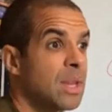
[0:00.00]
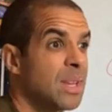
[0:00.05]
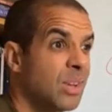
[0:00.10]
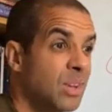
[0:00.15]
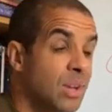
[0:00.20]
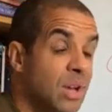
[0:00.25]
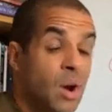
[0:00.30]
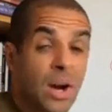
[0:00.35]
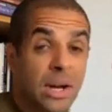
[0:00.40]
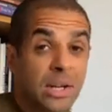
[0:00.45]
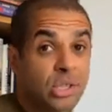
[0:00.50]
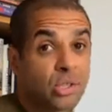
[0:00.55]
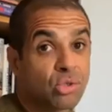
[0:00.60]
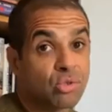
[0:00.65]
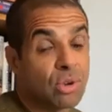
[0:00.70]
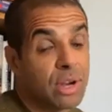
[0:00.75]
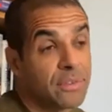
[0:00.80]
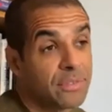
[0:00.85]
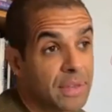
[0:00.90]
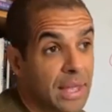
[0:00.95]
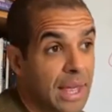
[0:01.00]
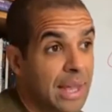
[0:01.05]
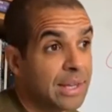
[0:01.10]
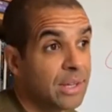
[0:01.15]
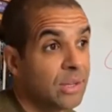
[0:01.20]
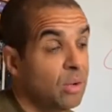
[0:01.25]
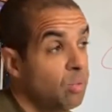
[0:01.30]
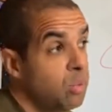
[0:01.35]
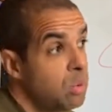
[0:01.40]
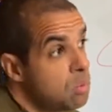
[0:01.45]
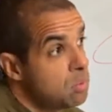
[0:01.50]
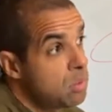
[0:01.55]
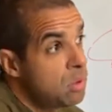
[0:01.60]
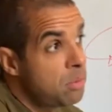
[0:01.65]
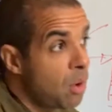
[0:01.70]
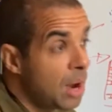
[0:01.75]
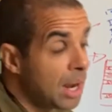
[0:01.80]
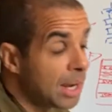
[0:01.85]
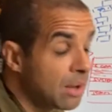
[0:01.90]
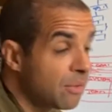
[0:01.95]
You kind of just drift, and you
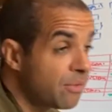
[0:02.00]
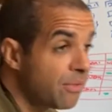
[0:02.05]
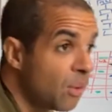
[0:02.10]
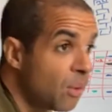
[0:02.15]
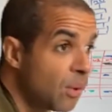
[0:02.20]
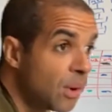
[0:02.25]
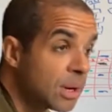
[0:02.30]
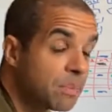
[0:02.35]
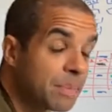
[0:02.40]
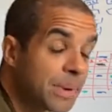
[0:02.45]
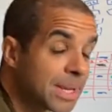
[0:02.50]
might get forward,